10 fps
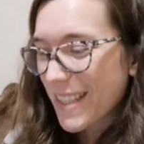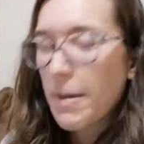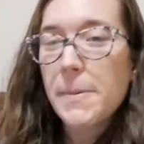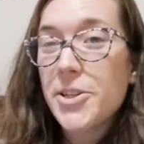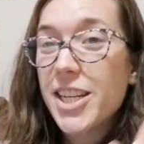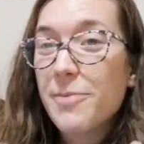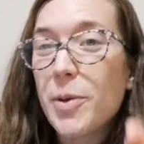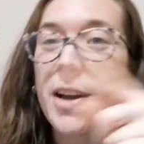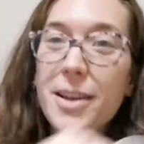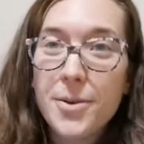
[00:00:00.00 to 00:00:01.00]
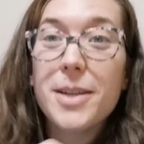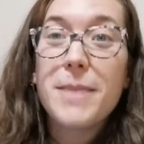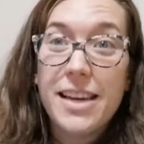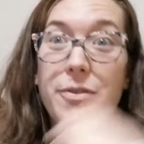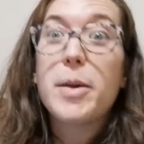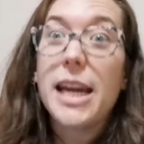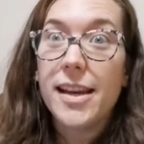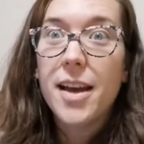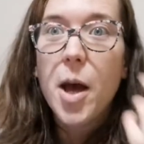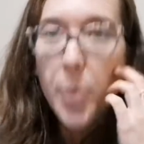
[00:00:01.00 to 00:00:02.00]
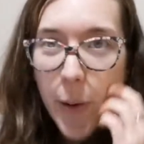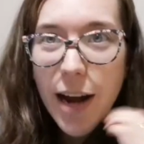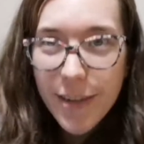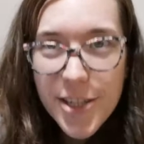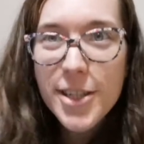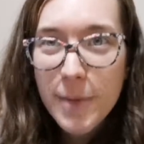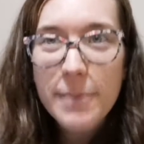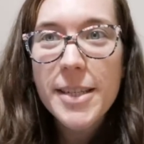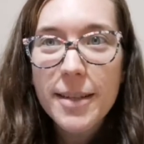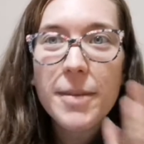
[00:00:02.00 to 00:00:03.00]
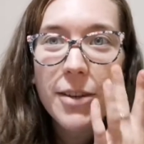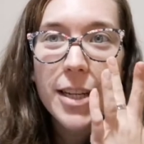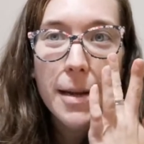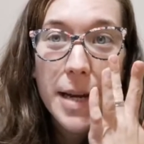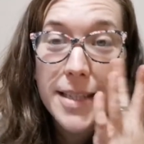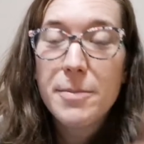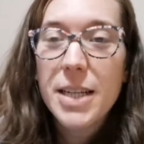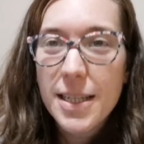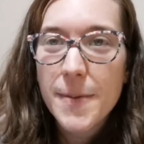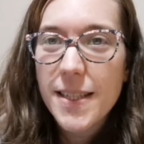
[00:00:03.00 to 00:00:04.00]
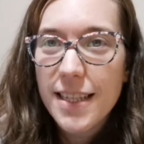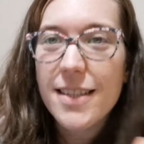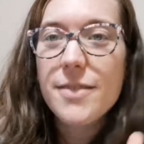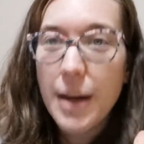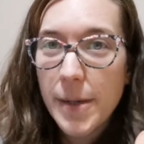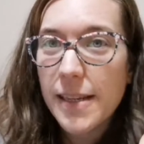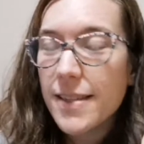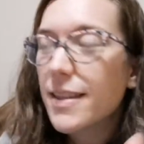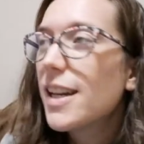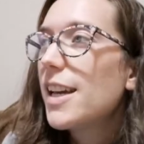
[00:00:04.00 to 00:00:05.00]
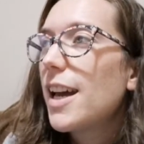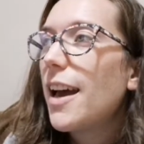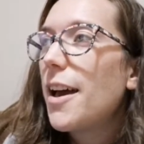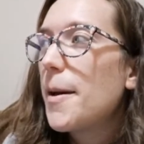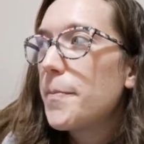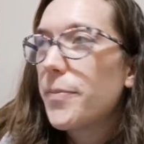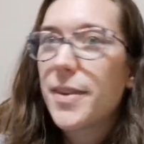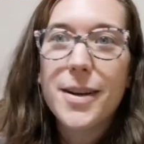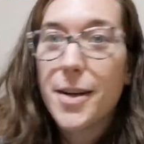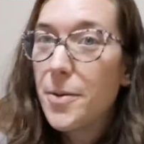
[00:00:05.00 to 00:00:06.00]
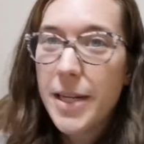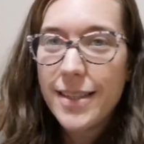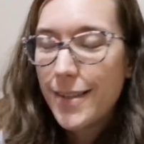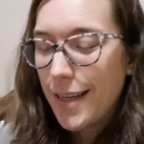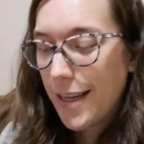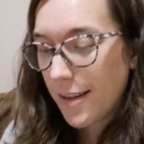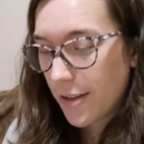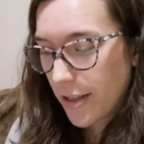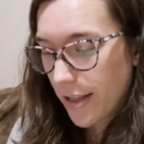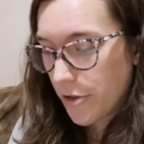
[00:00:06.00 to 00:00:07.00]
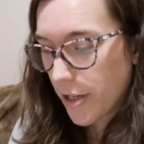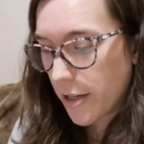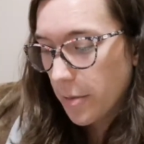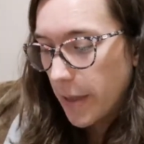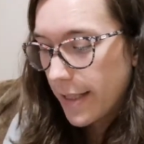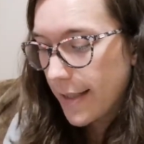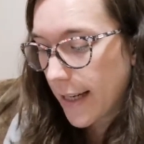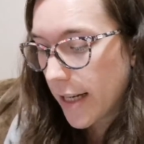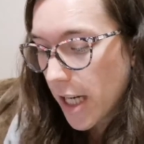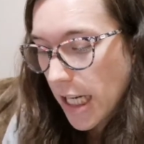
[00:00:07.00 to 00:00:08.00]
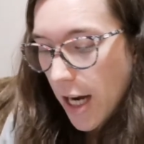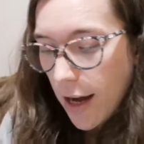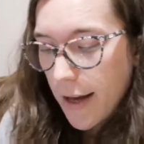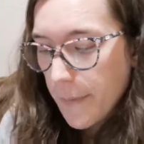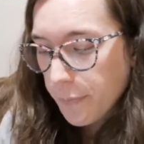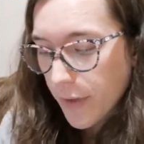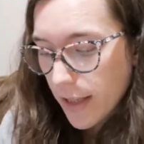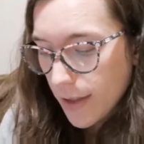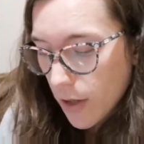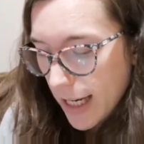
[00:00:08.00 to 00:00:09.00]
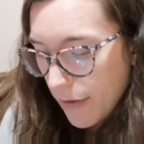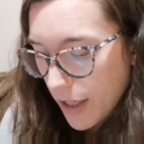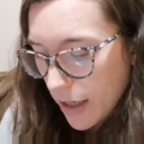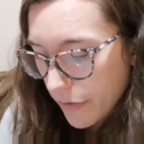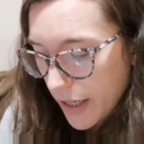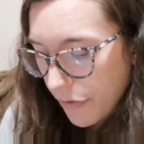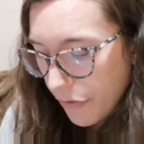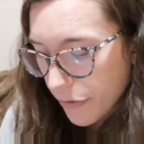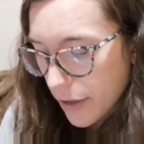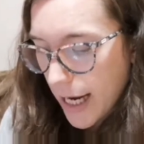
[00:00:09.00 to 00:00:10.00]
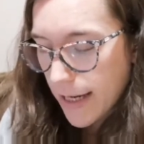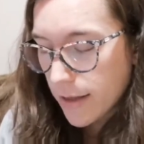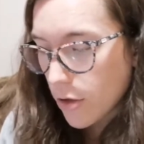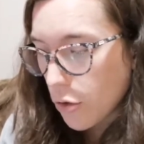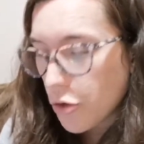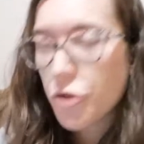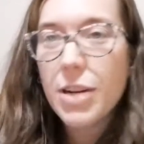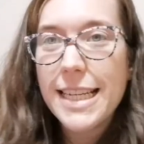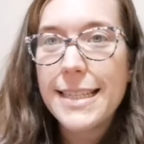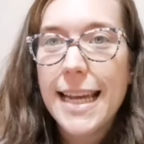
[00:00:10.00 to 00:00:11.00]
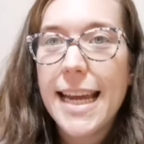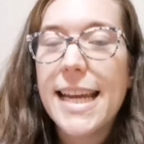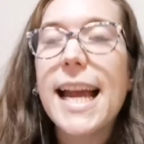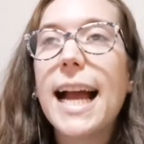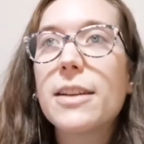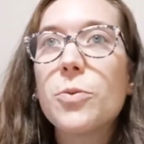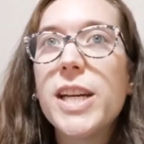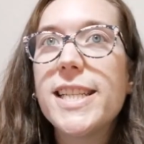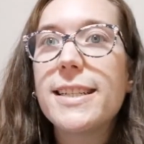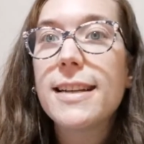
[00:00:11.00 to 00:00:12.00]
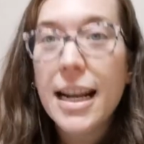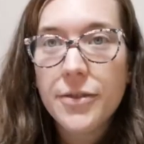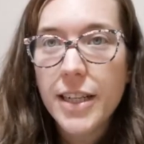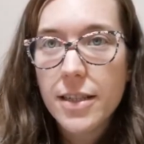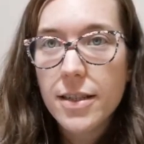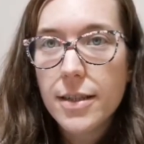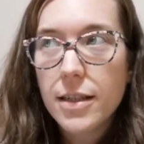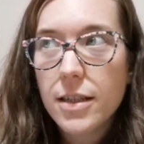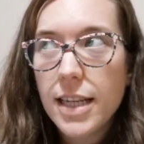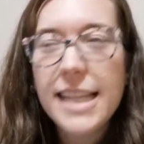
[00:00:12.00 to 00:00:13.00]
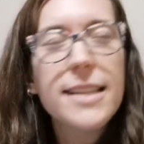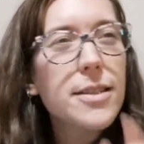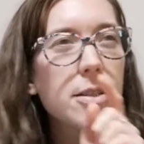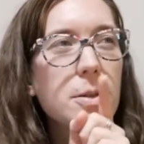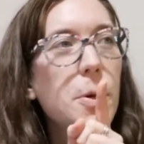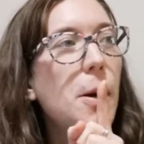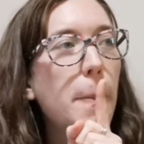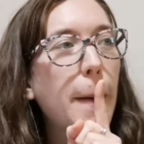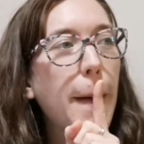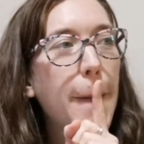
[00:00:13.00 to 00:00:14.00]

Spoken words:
Maybe she can buy another one and make it for me. But apparently she's made me something really amazing. My husband says it's fabulous. I can't wait to see. I literally can't wait to see. So I have a lovely friend called Tracy and we did an Advent Easter swap.